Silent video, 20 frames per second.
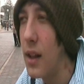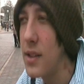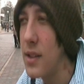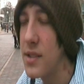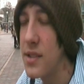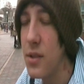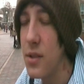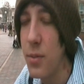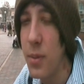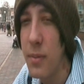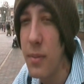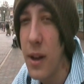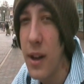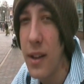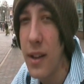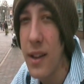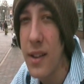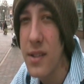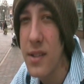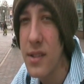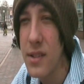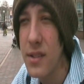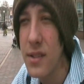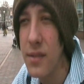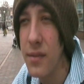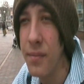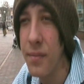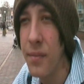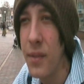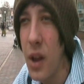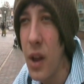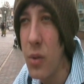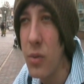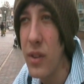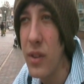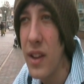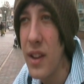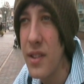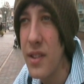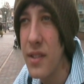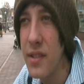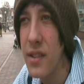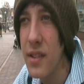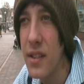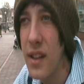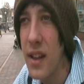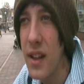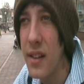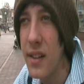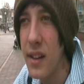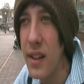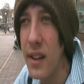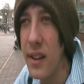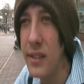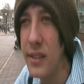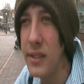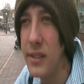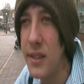supermarkets and newsagents and that. Like,